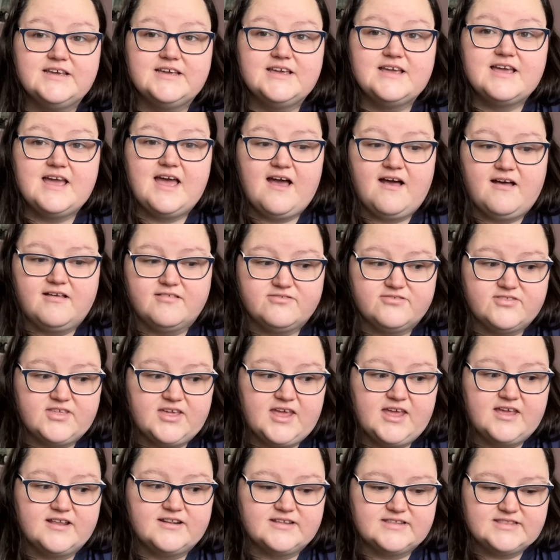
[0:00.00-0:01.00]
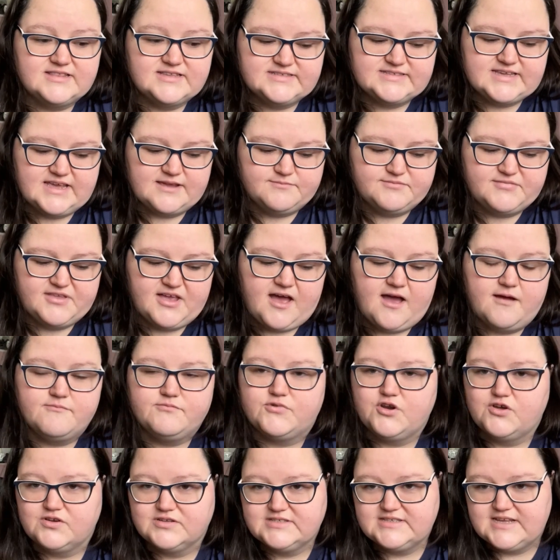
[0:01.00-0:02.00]
healthy and at the same time
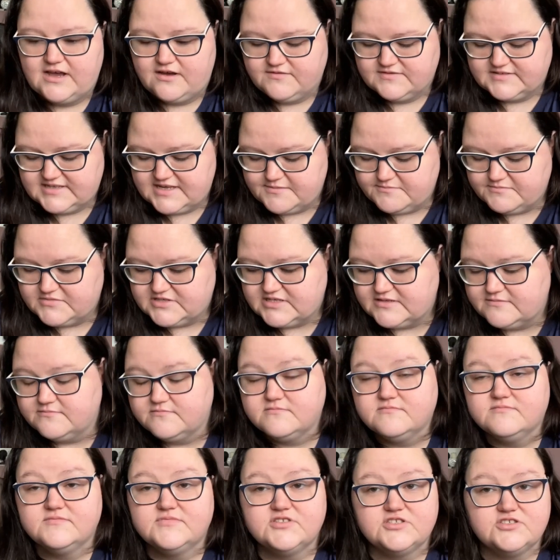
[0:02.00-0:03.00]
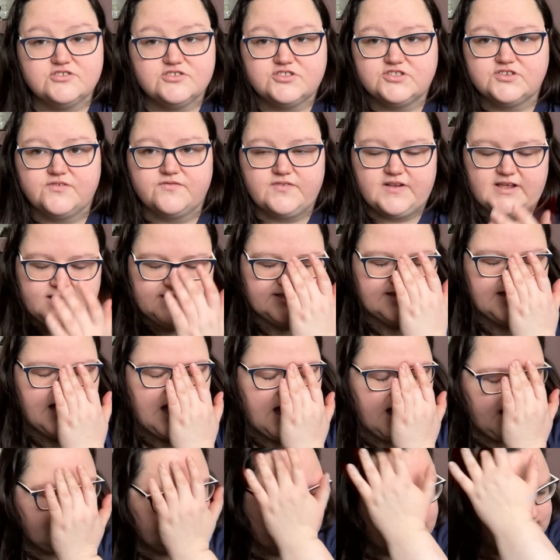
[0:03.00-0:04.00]
not set off symptoms and stuff like
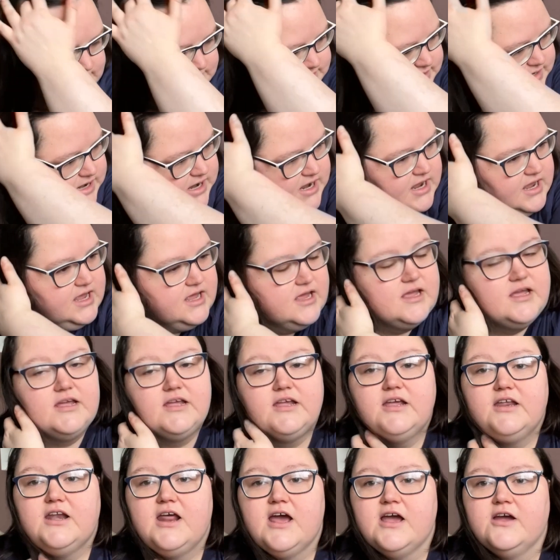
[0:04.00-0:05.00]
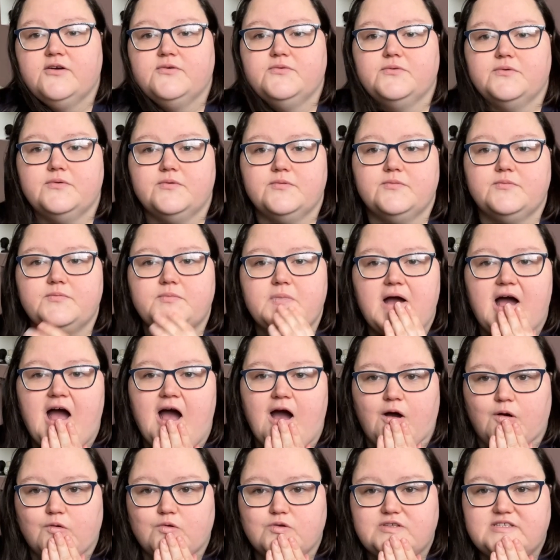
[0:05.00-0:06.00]
that, and you know,
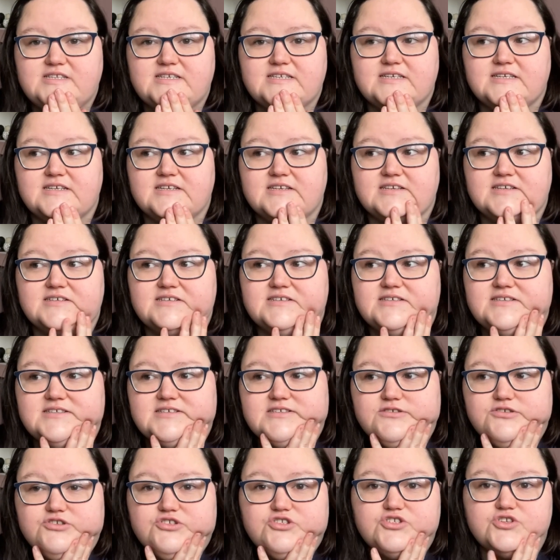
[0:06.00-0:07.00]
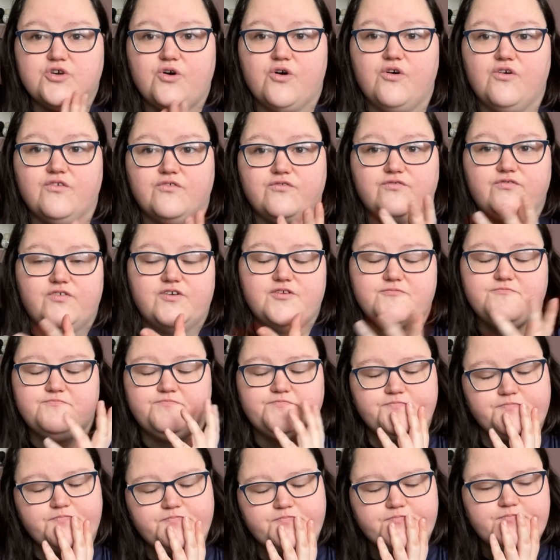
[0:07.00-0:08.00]
how to sort of
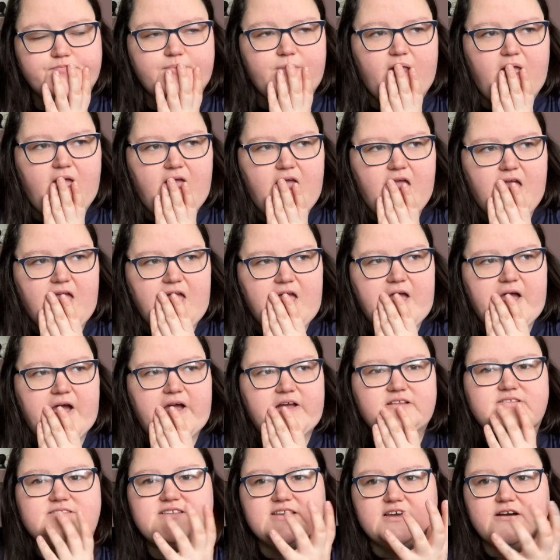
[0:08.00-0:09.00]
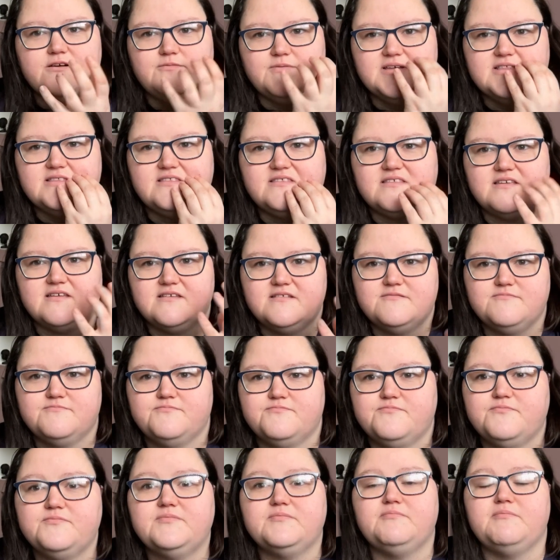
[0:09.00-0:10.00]
deal with
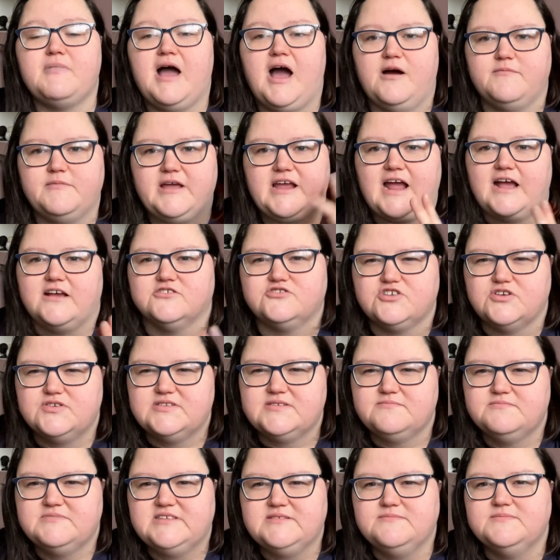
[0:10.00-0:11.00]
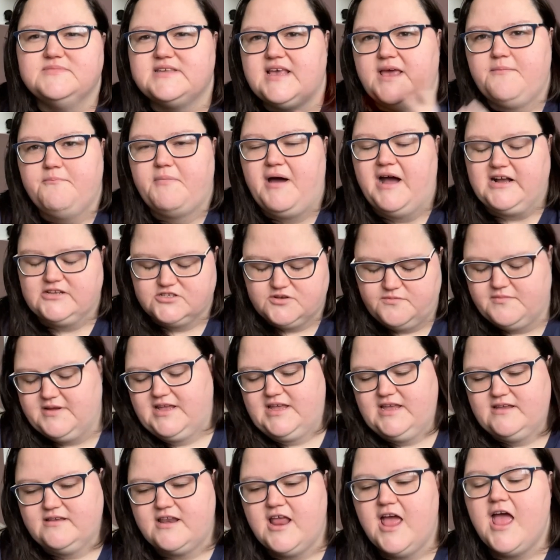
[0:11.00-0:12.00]
how my gastro symptoms impact on my
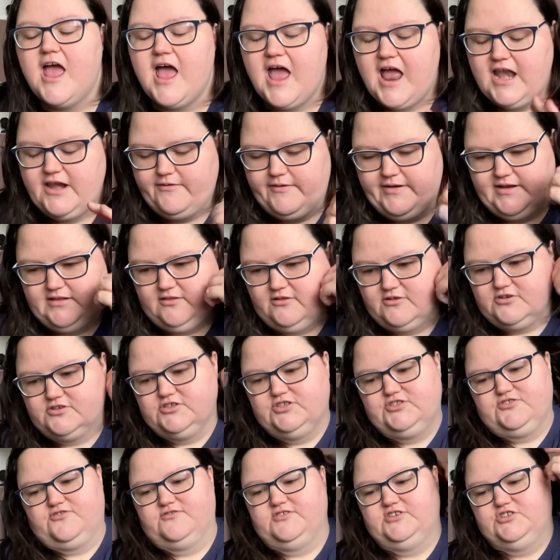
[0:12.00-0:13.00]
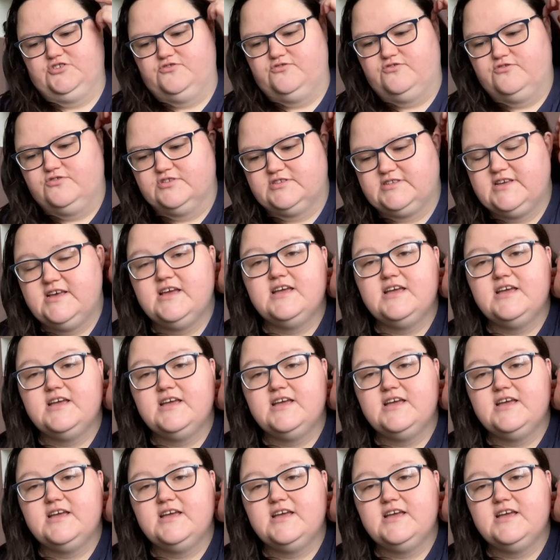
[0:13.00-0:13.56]
eating. Anyway, long story short,